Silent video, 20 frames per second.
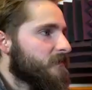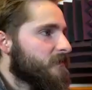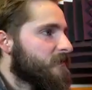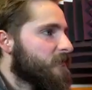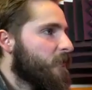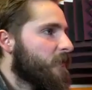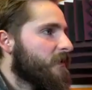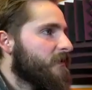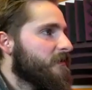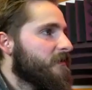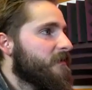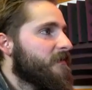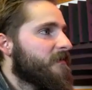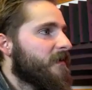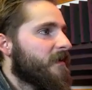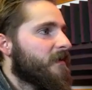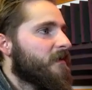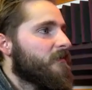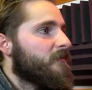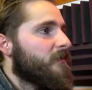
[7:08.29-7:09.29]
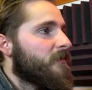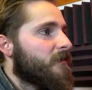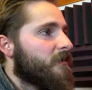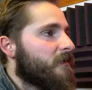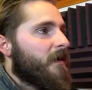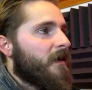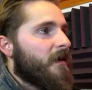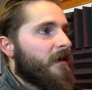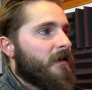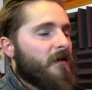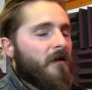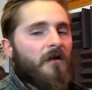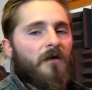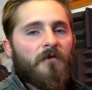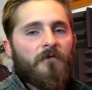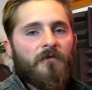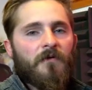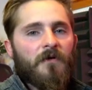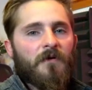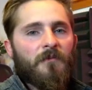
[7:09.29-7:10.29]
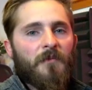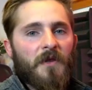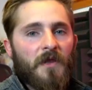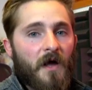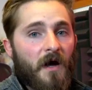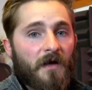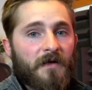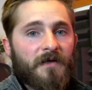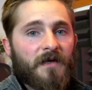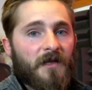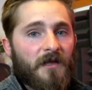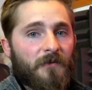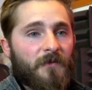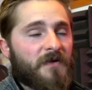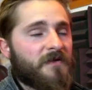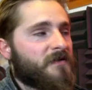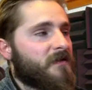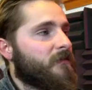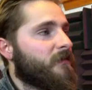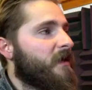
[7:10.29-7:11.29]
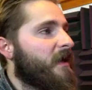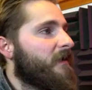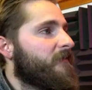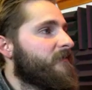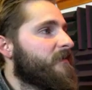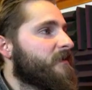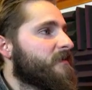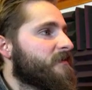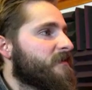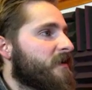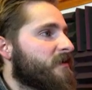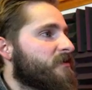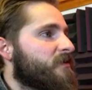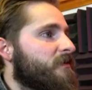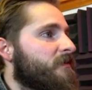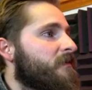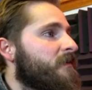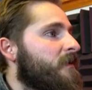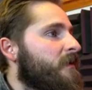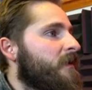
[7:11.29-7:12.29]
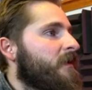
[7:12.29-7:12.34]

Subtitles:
let's quickly take a look at all of the melodic elements that we have in this section